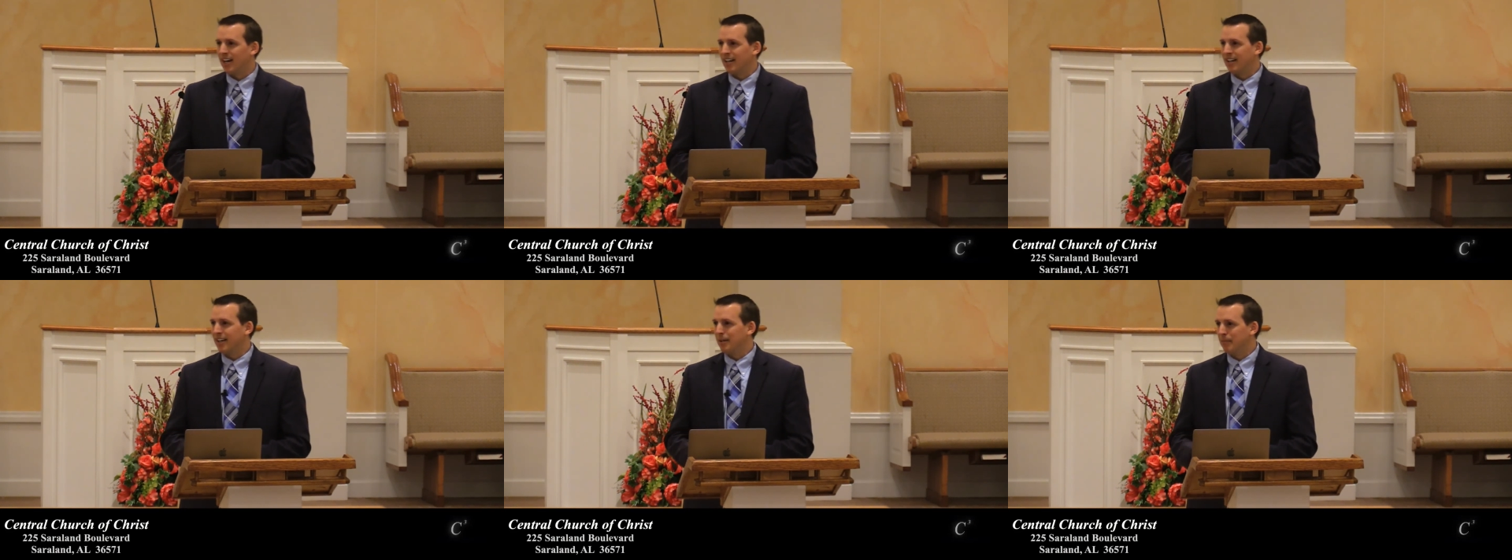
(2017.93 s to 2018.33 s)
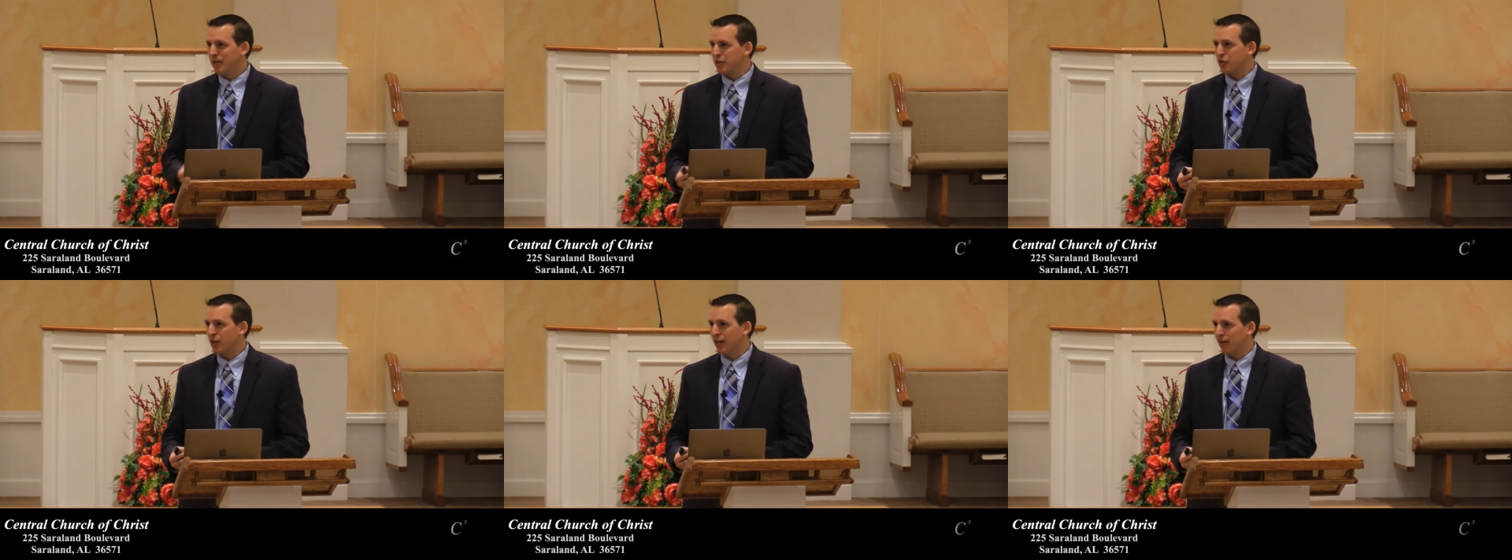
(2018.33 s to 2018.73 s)
get a
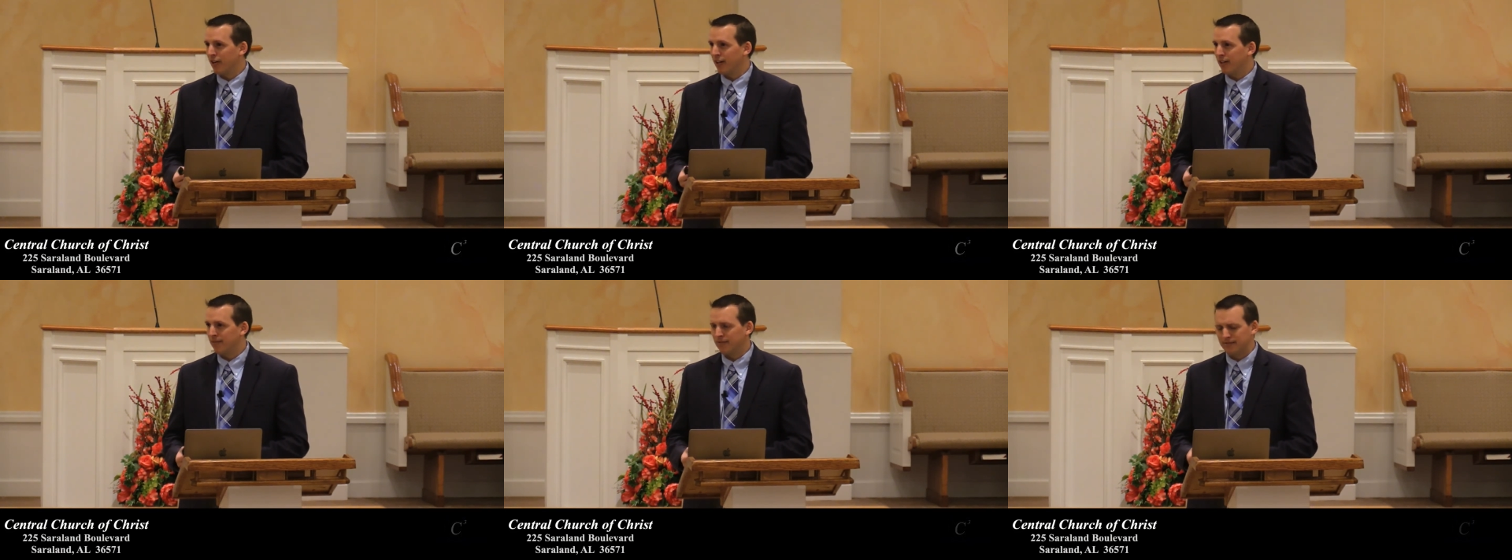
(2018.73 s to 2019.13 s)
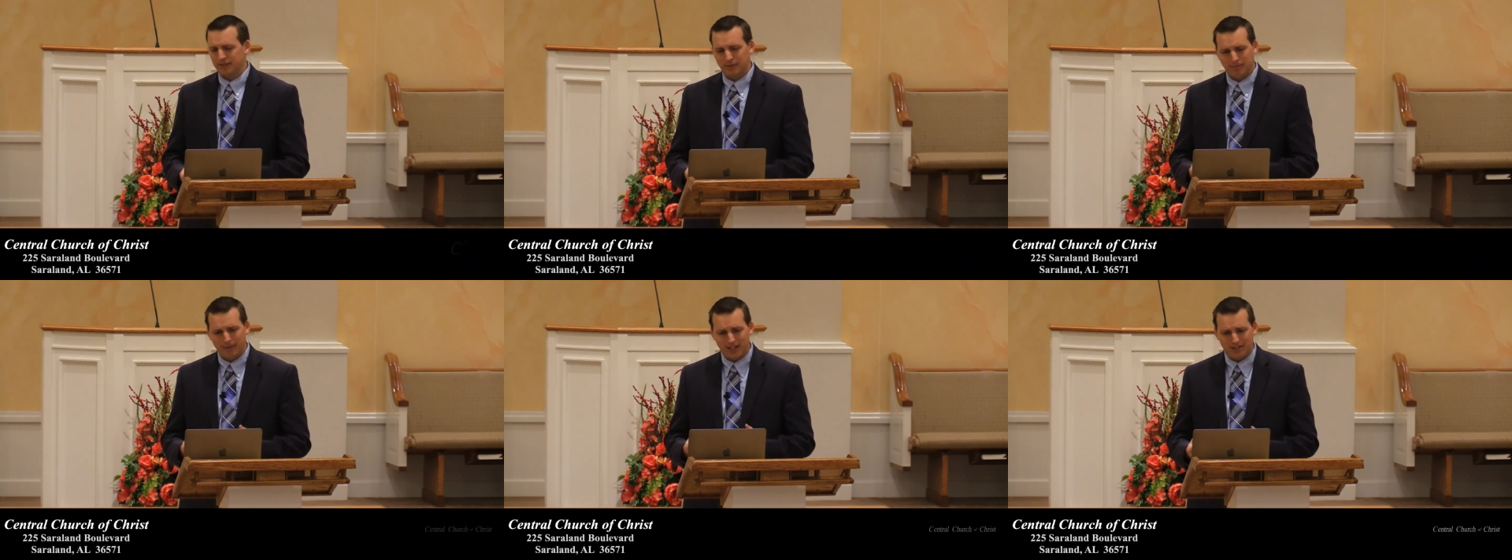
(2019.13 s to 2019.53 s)
missionary,
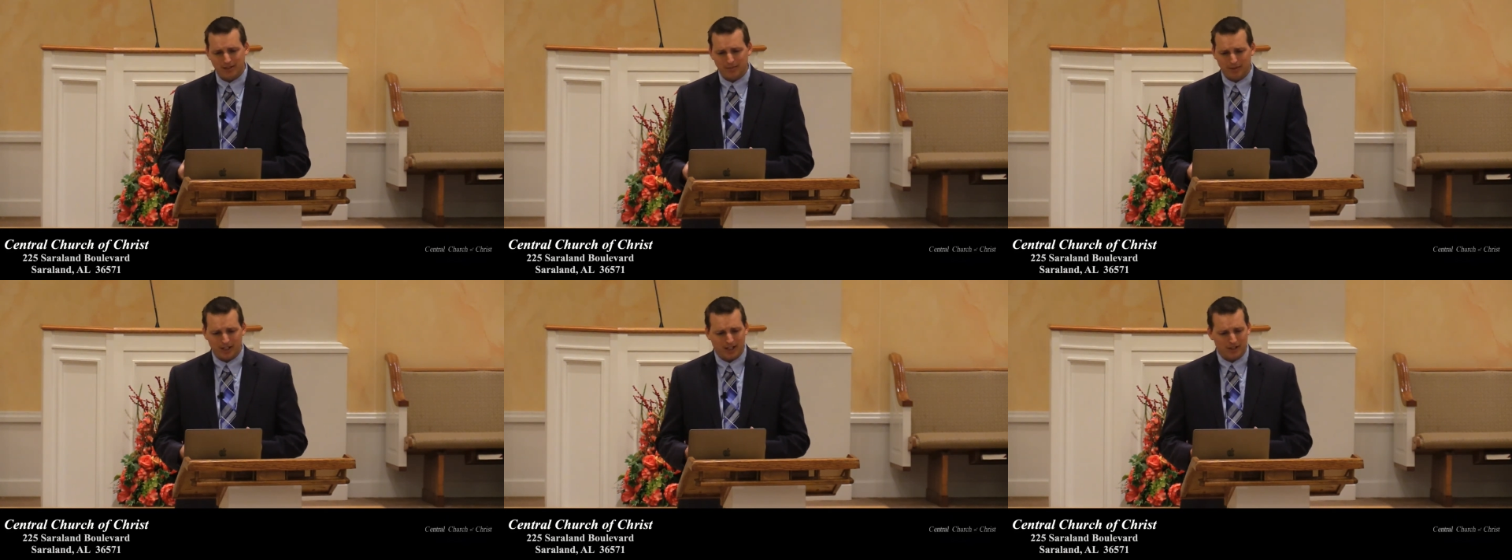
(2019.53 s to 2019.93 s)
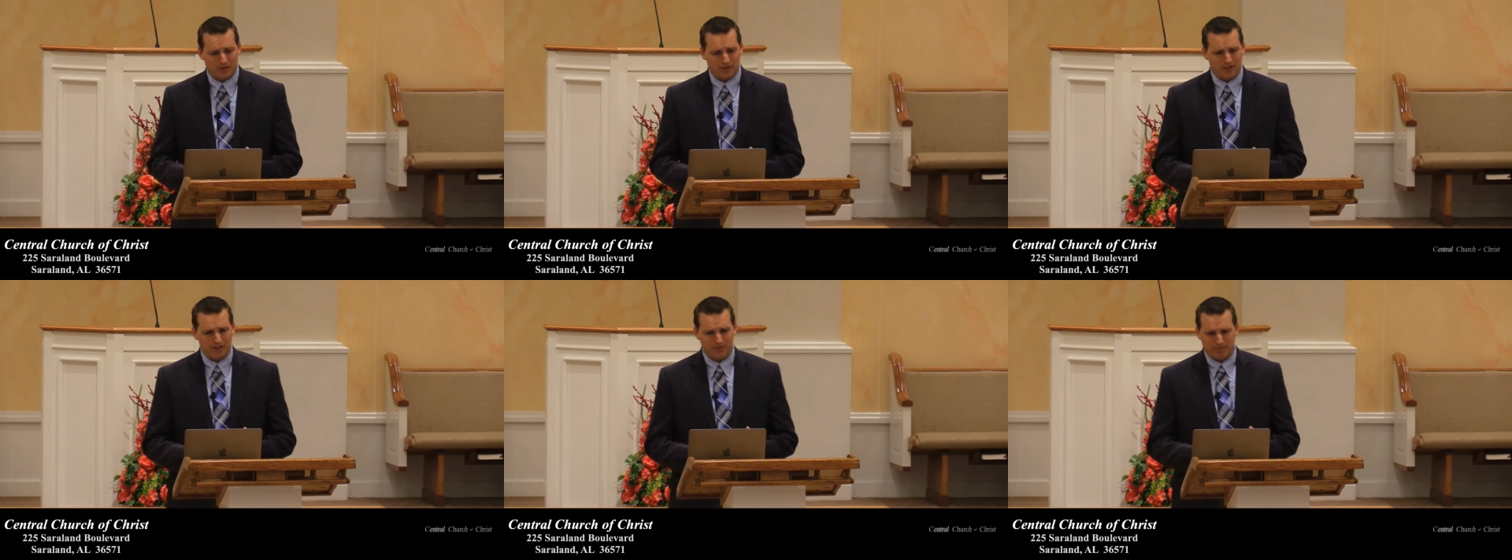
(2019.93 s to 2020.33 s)
some Muslim
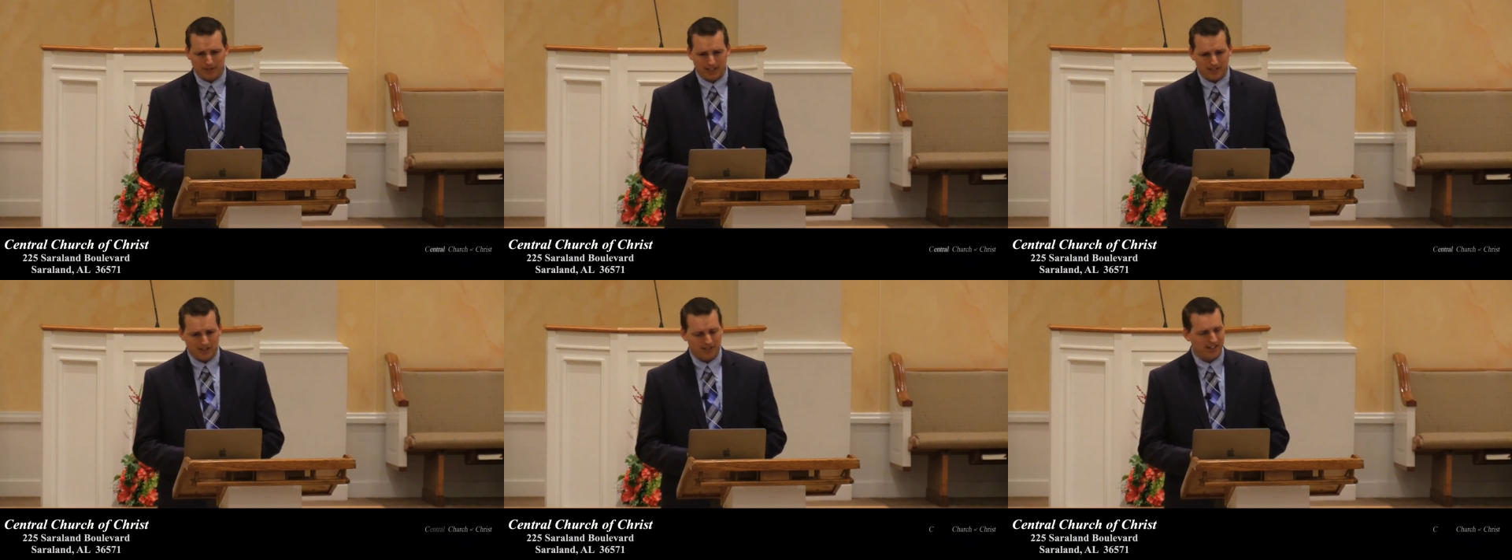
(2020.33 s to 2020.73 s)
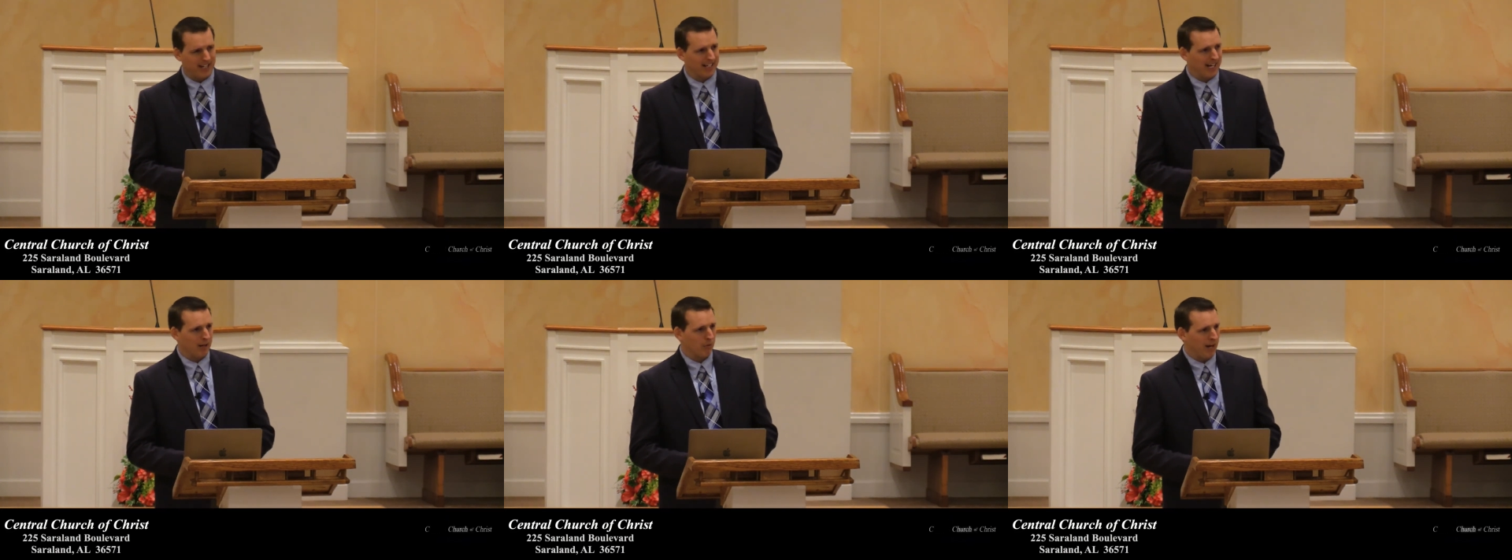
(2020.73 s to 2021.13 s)
countries, places
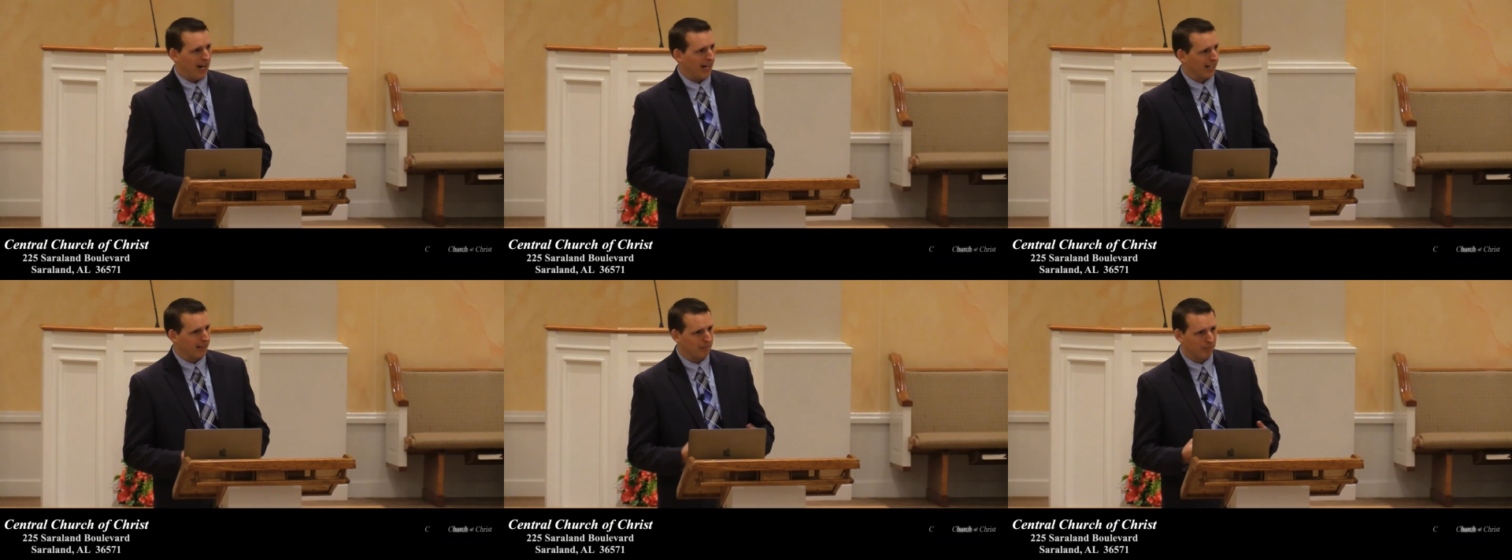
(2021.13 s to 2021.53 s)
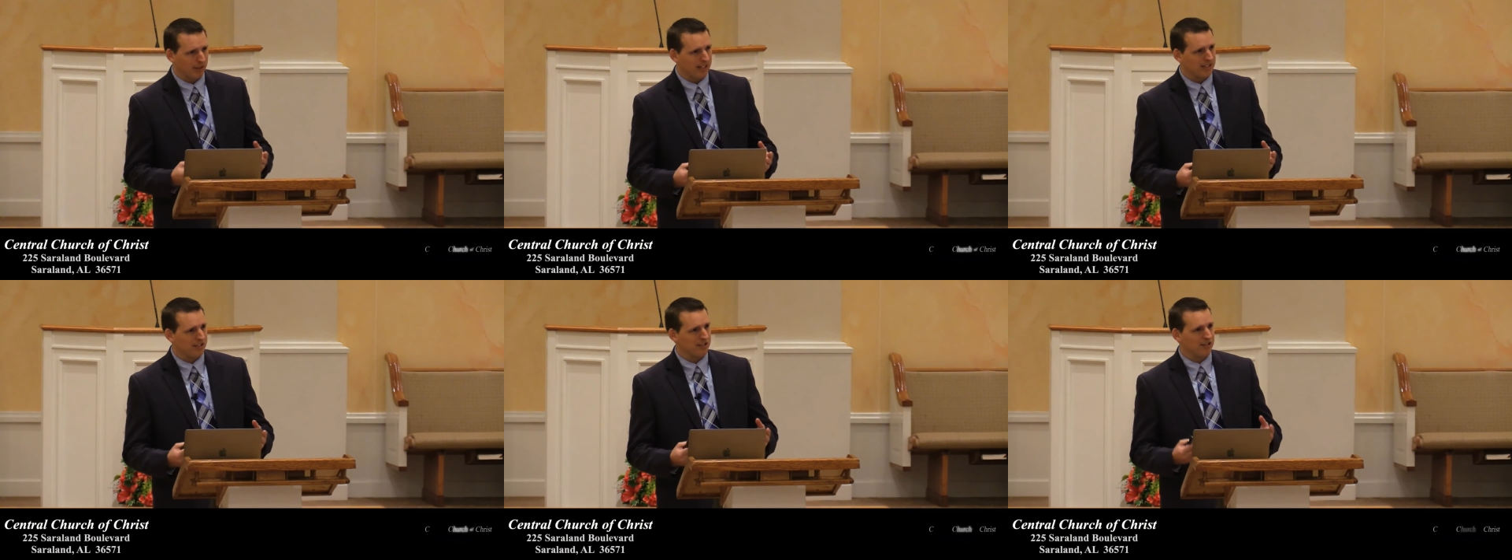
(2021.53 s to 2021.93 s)
like Iraq, and
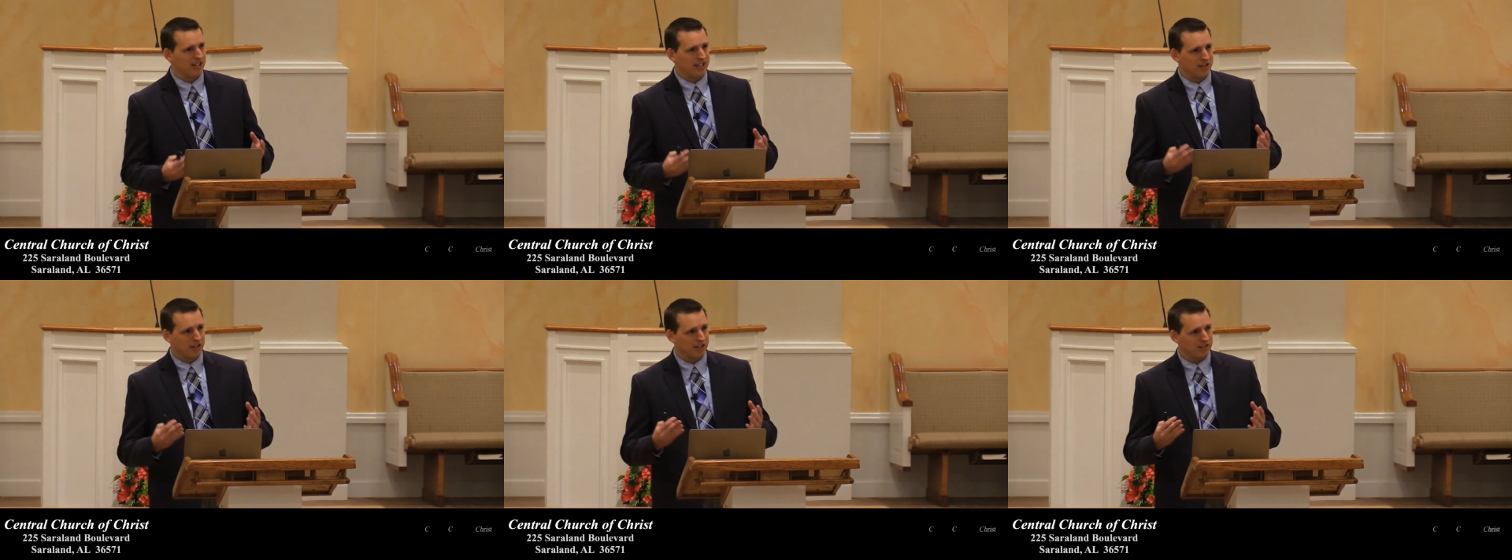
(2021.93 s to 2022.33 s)
places that